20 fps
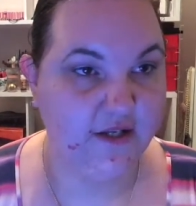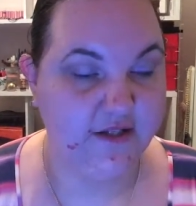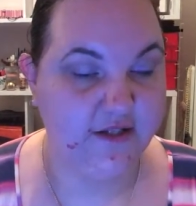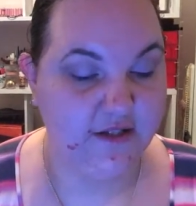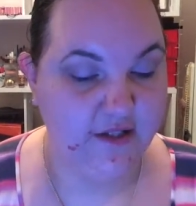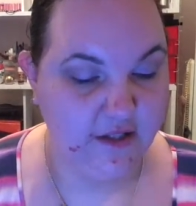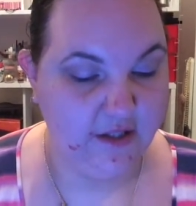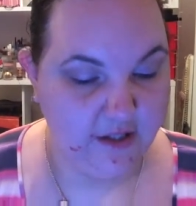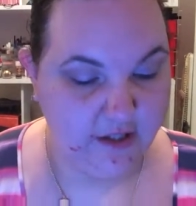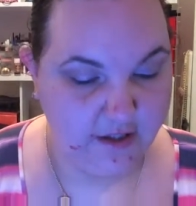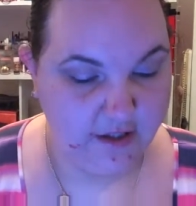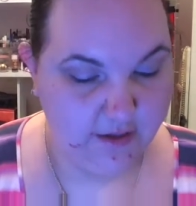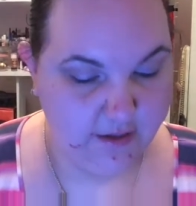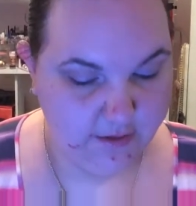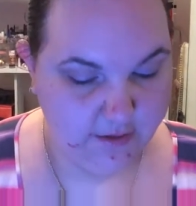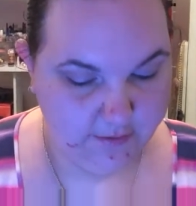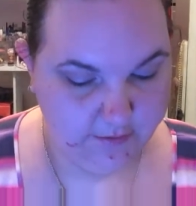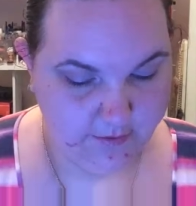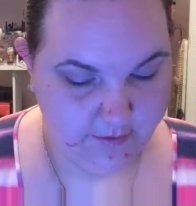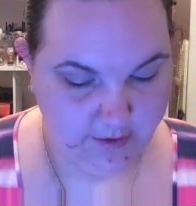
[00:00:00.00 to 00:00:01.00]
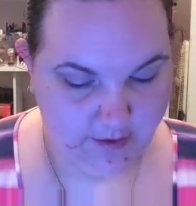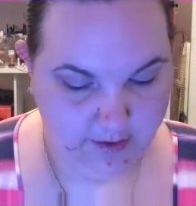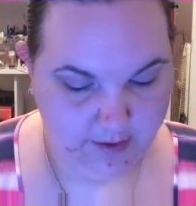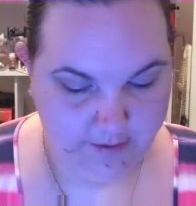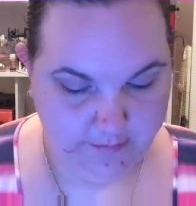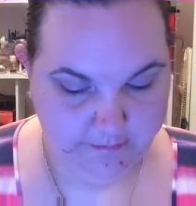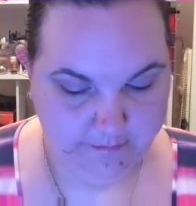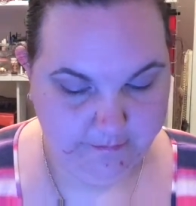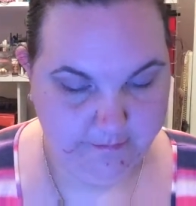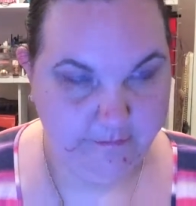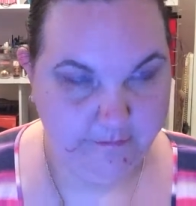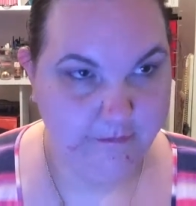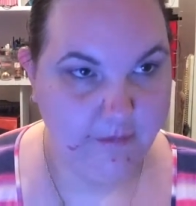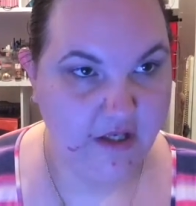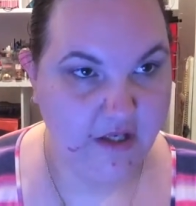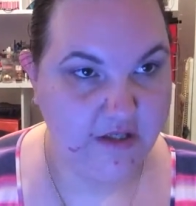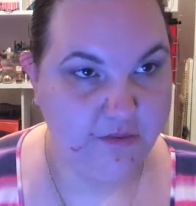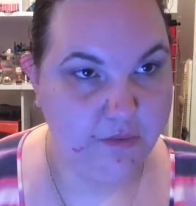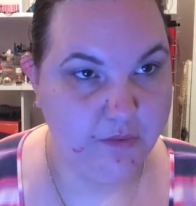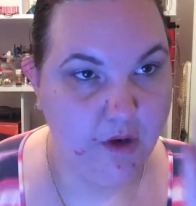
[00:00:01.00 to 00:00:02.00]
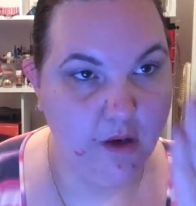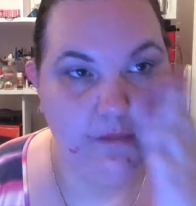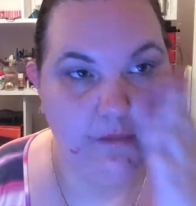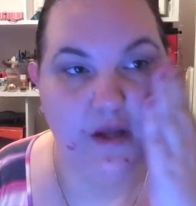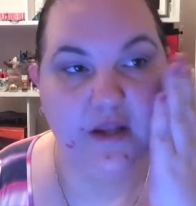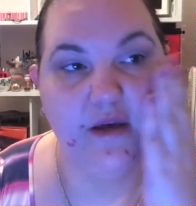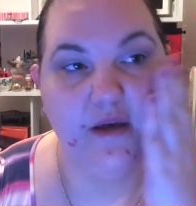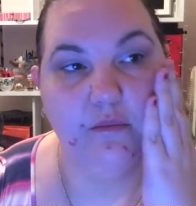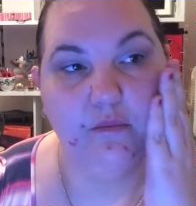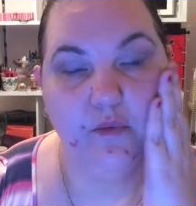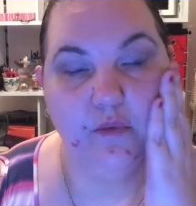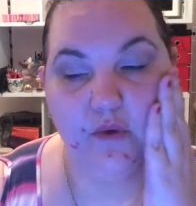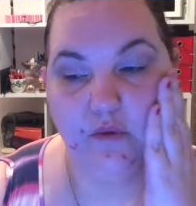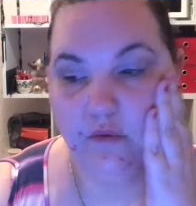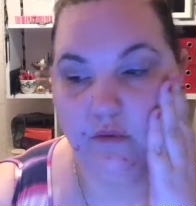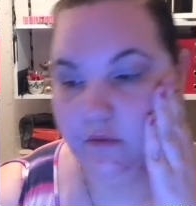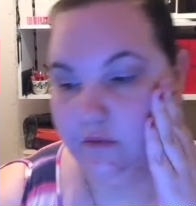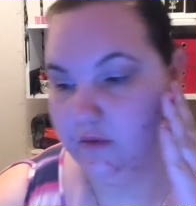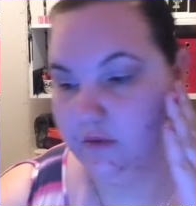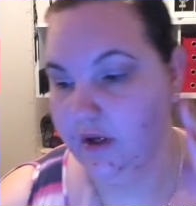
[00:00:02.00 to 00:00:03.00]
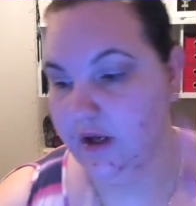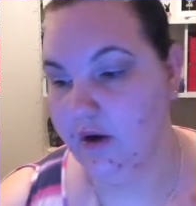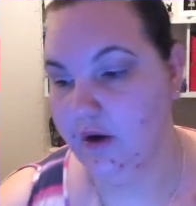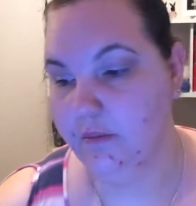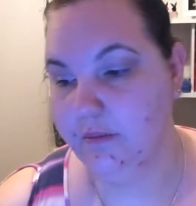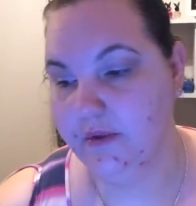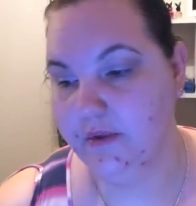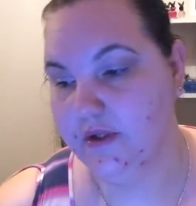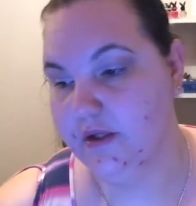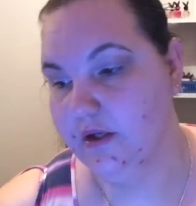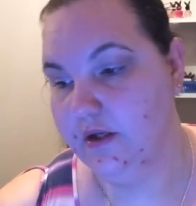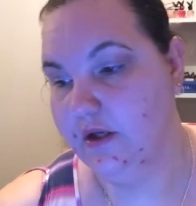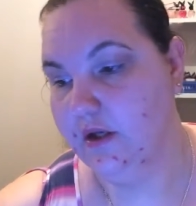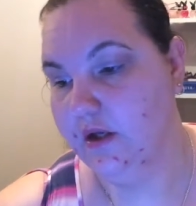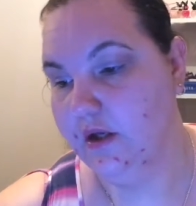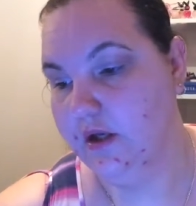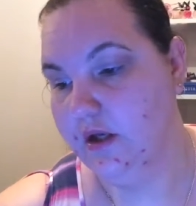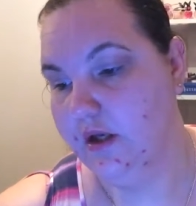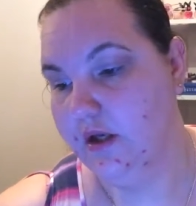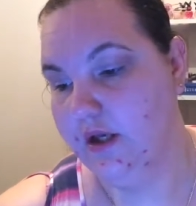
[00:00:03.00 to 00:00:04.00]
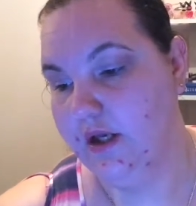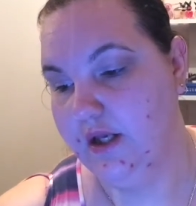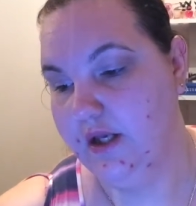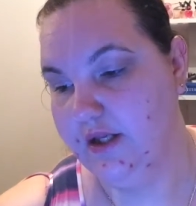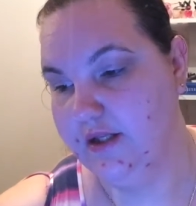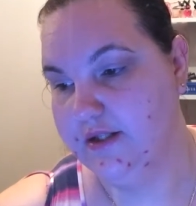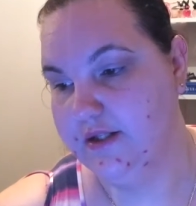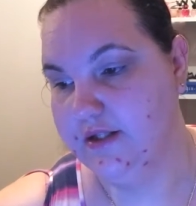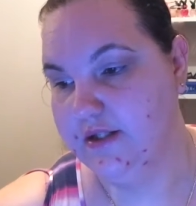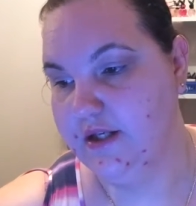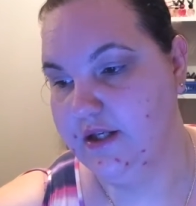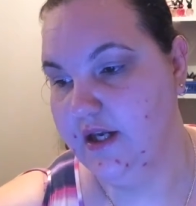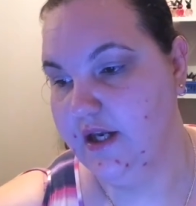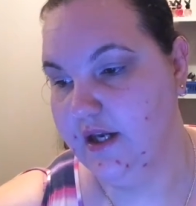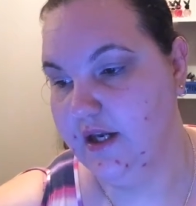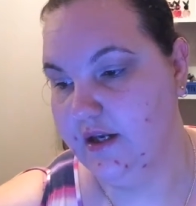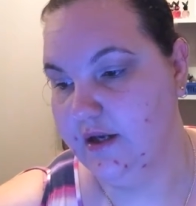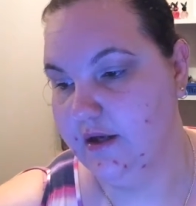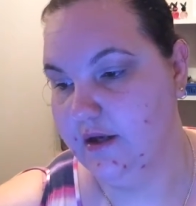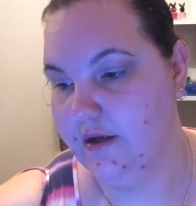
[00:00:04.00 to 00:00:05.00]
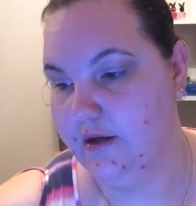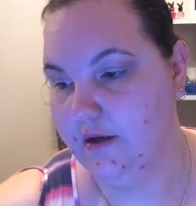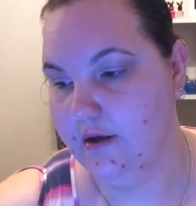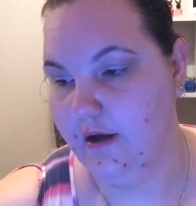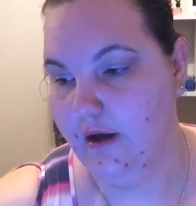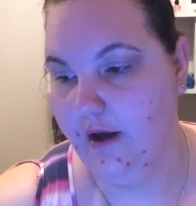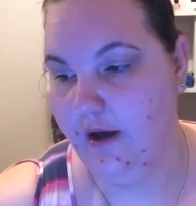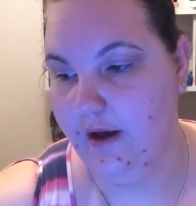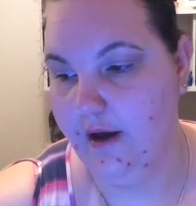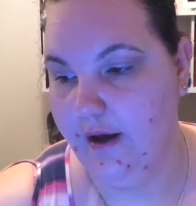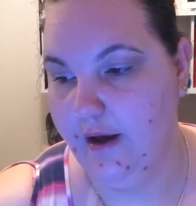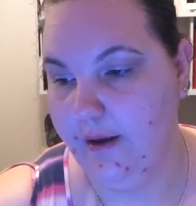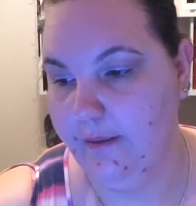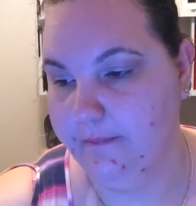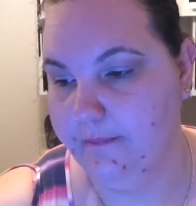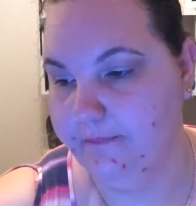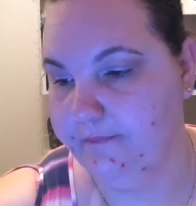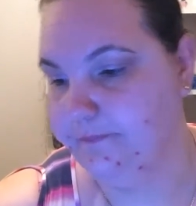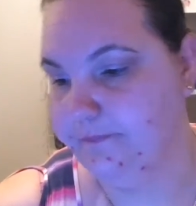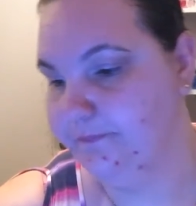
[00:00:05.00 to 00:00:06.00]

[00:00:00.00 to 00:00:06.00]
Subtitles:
like a silicone based primer that will help it stick. I